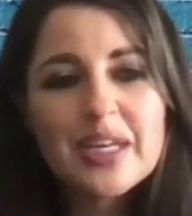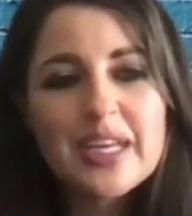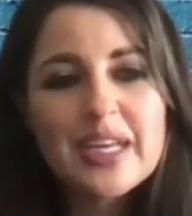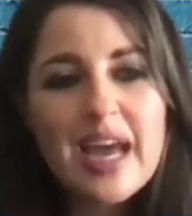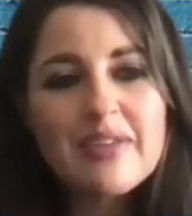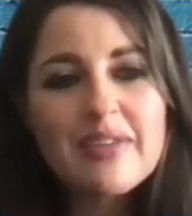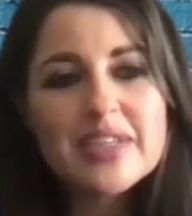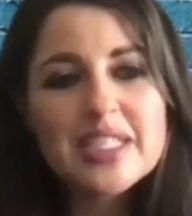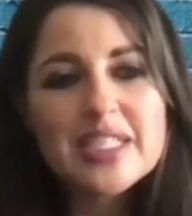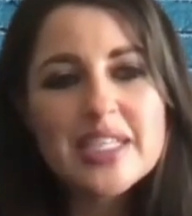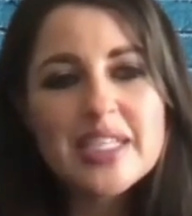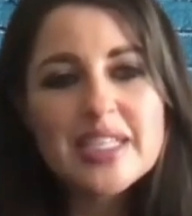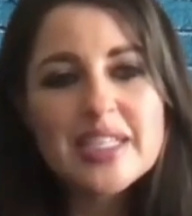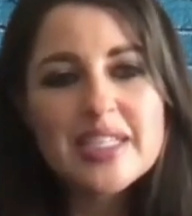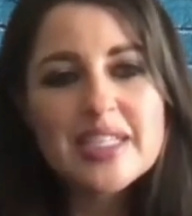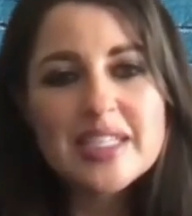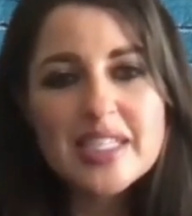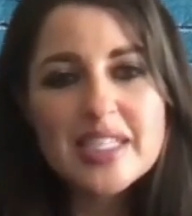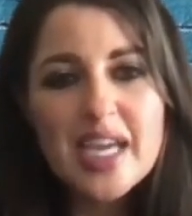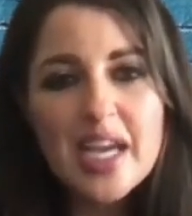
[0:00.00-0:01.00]
and have a seat
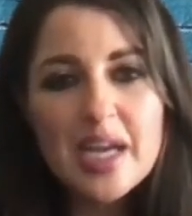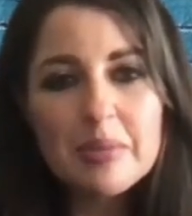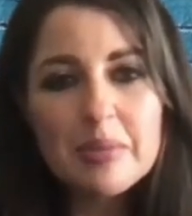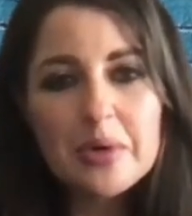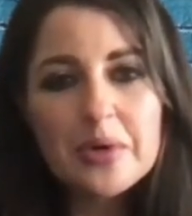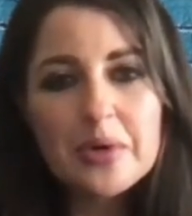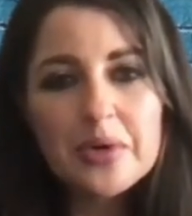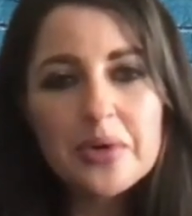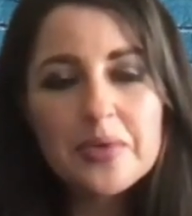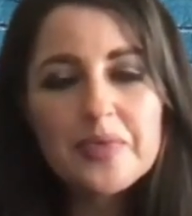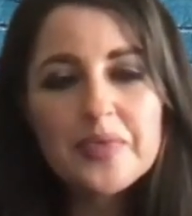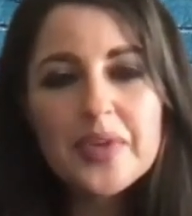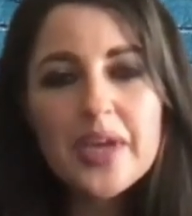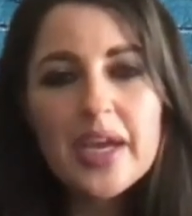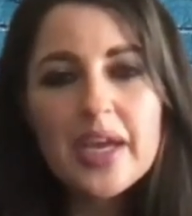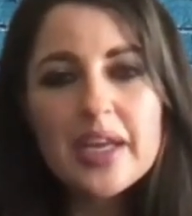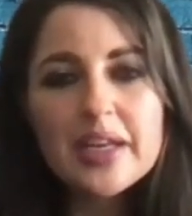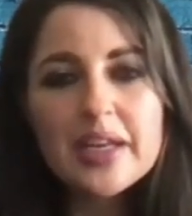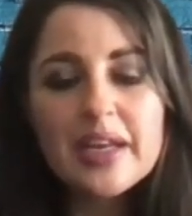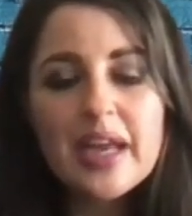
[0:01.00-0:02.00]
at the table
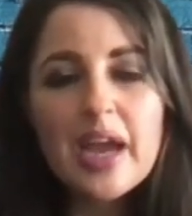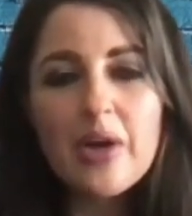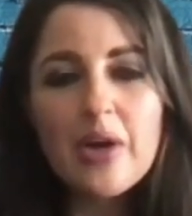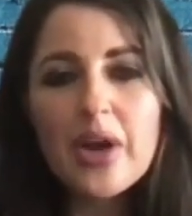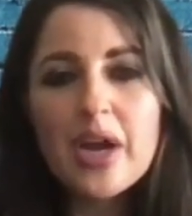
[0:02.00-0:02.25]
and totally. Hmm.